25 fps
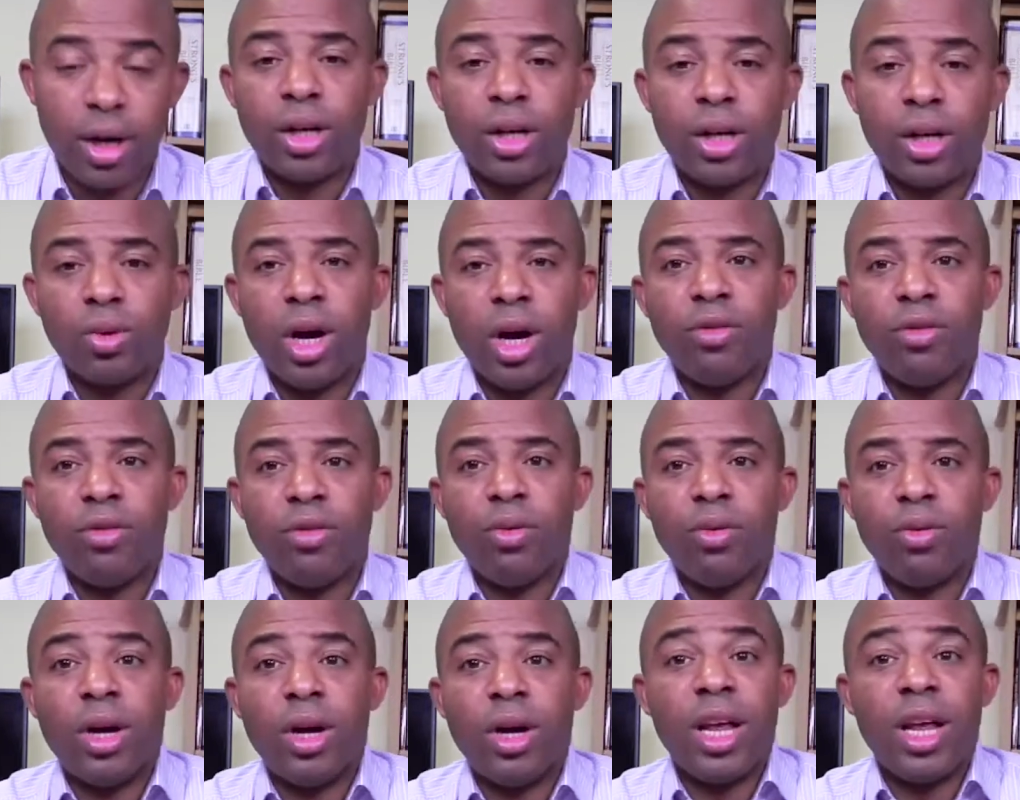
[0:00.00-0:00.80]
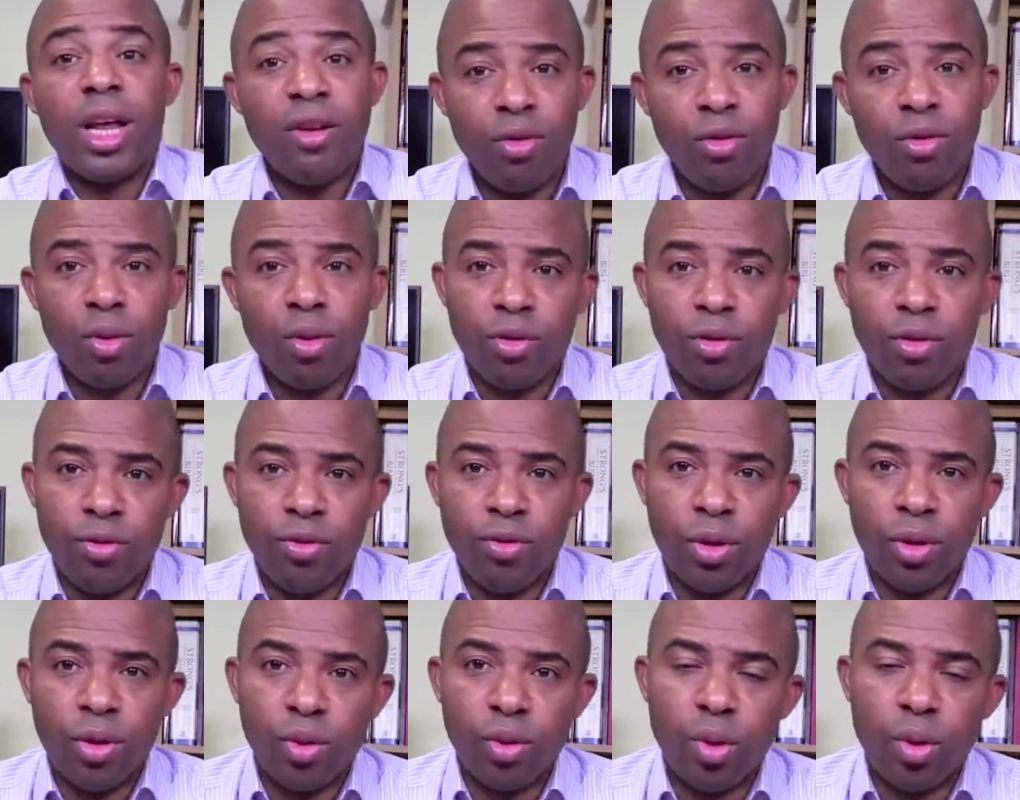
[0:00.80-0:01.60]
We are glad to have you and every
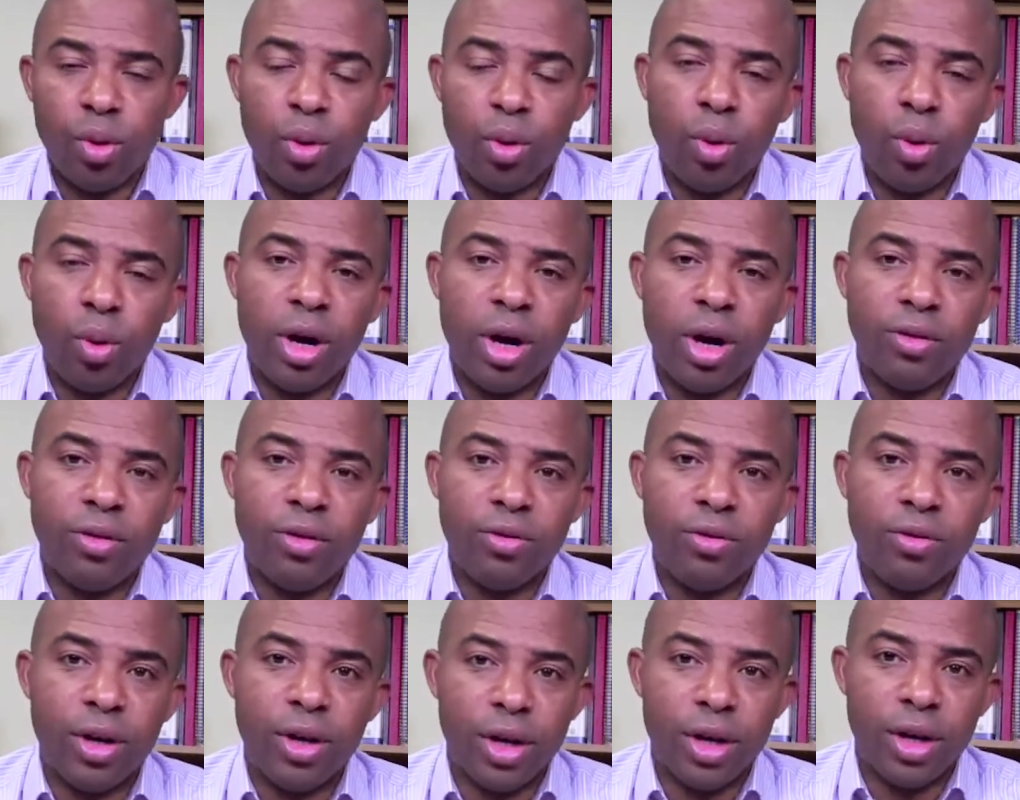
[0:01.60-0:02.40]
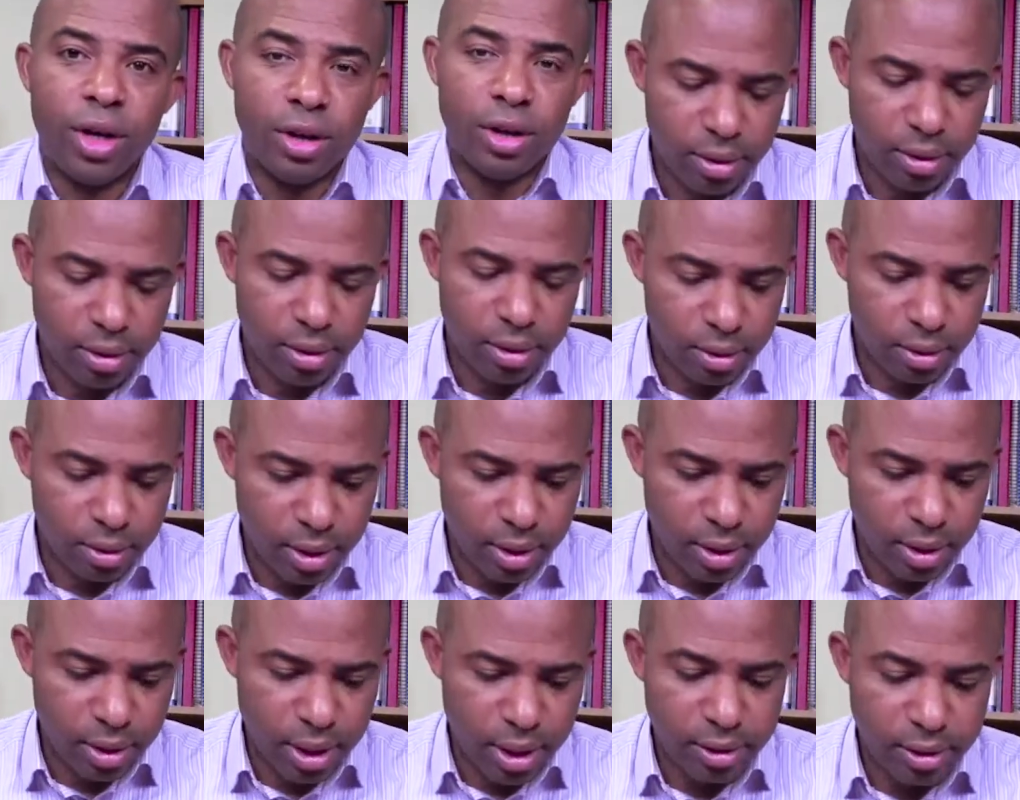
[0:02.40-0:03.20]
one of you as well who have
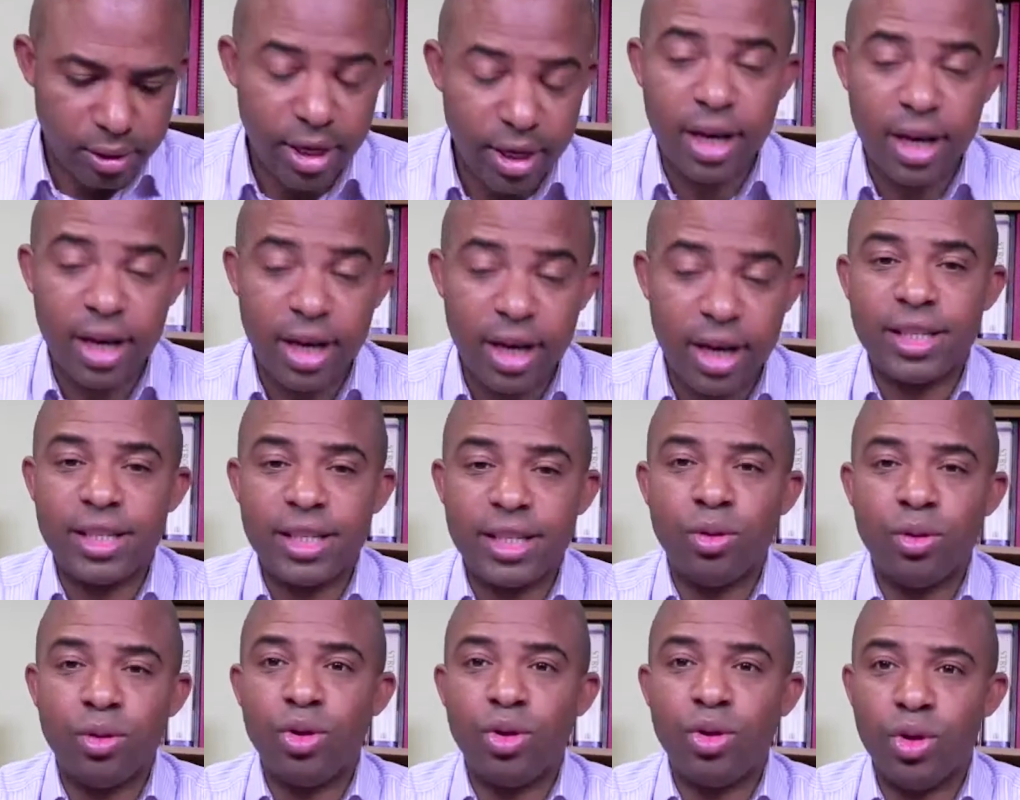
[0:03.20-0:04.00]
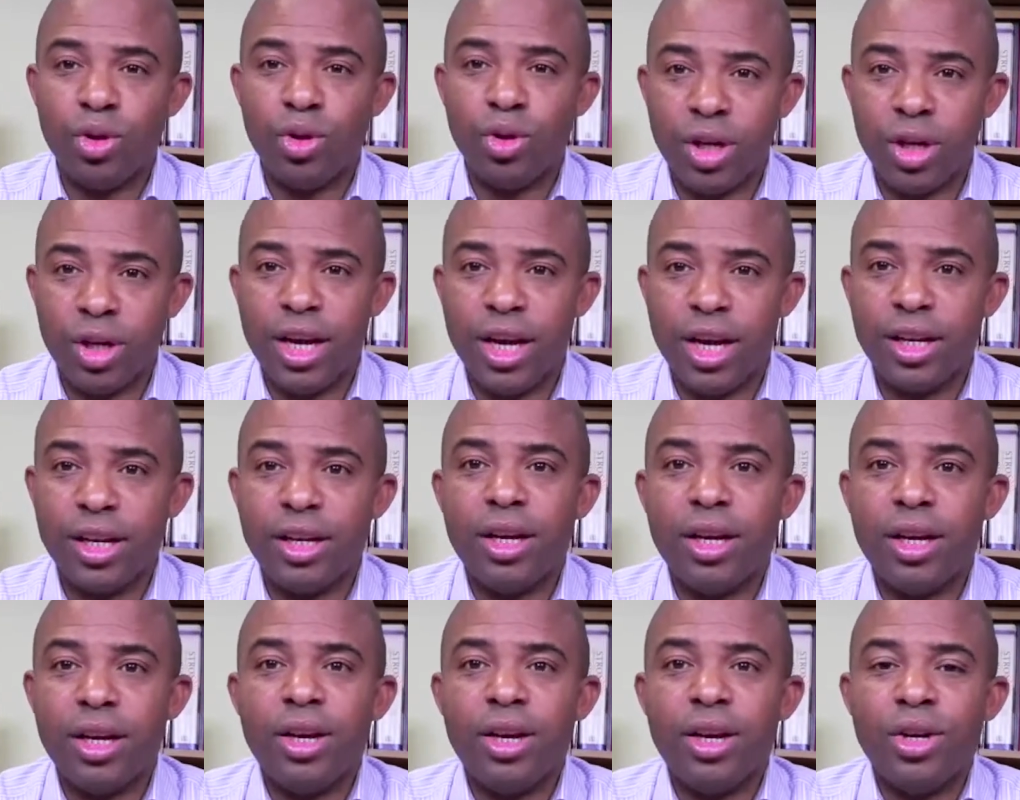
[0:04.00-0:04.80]
uh, uh, taken the time to tune
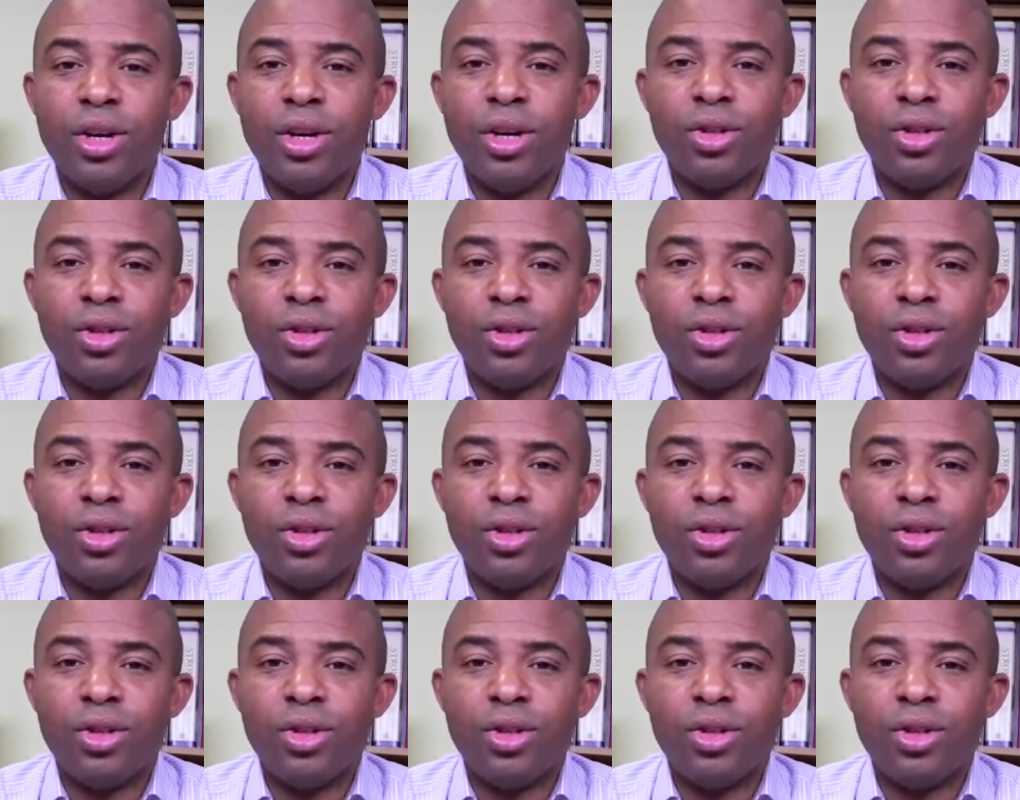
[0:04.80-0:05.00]
in